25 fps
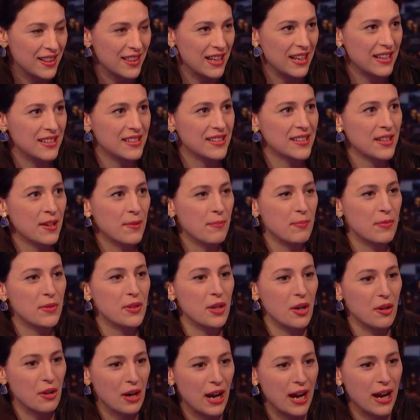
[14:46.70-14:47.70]
this
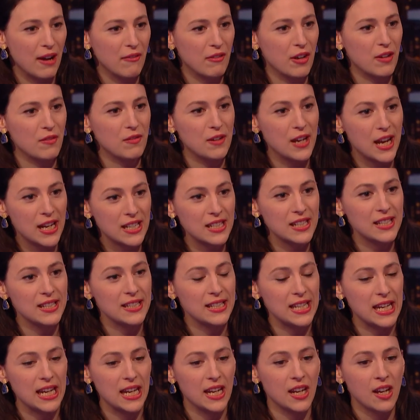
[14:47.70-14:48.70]
don't have. I've yet to
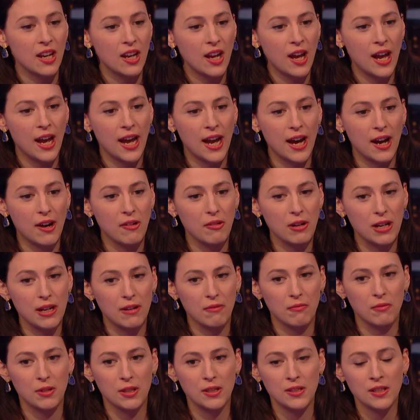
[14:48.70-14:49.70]
see how
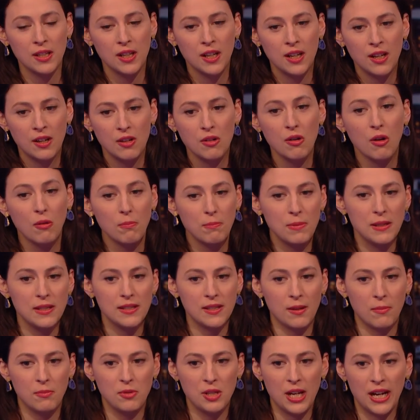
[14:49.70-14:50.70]
it would not be
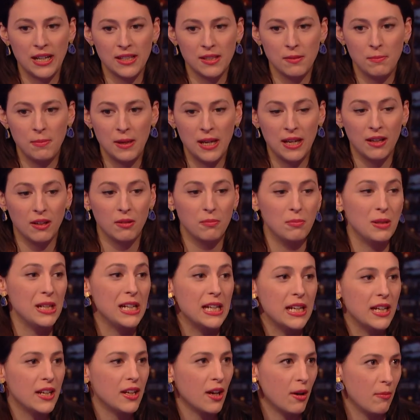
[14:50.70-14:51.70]
subject to being
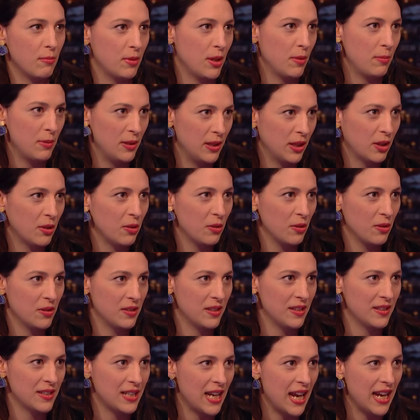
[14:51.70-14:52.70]
completely gummed up in the
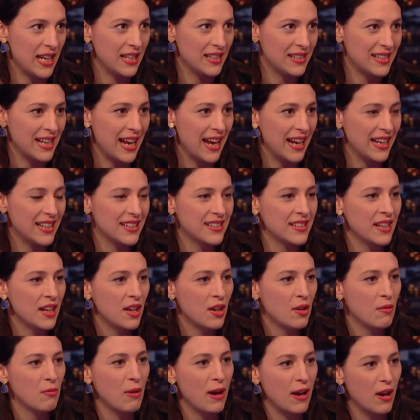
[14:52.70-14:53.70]
courts, as Kate says,
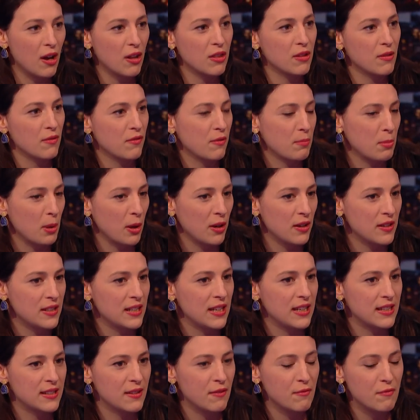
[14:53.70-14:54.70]
where other
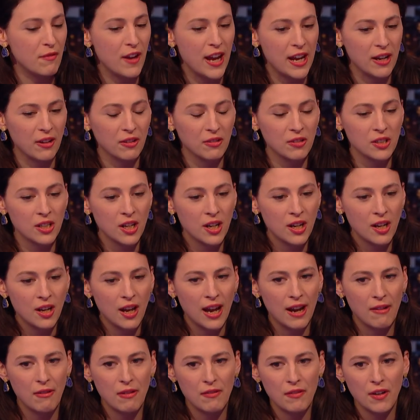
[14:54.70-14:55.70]
policies have failed.
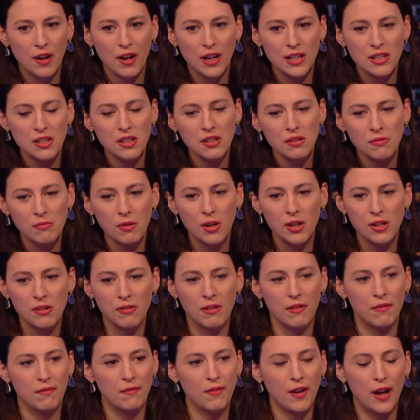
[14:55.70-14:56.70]
However, I do
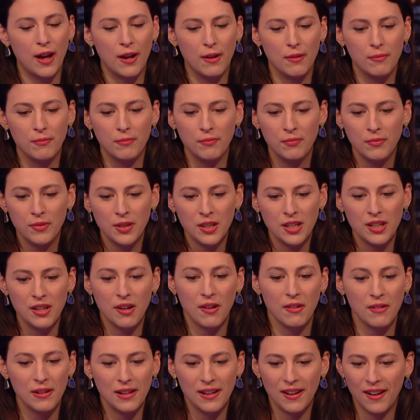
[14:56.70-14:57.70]
wonder if,
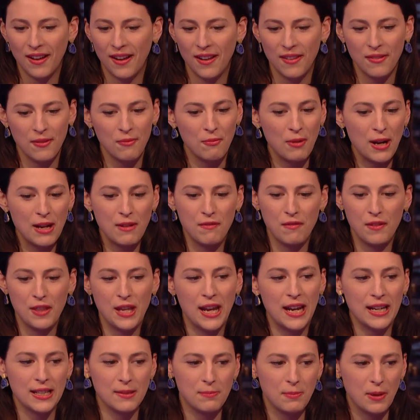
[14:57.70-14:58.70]
wait for the
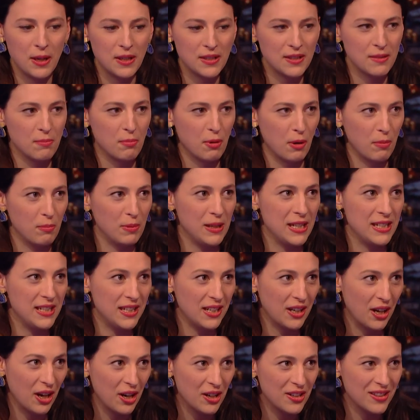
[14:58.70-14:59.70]
experts to properly
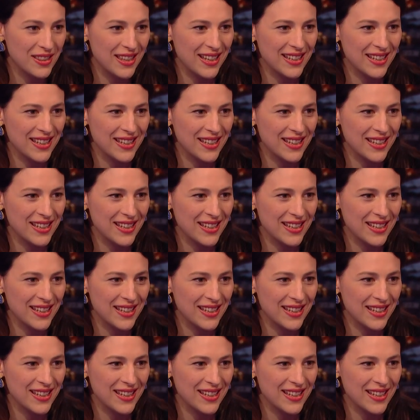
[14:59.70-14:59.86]
decode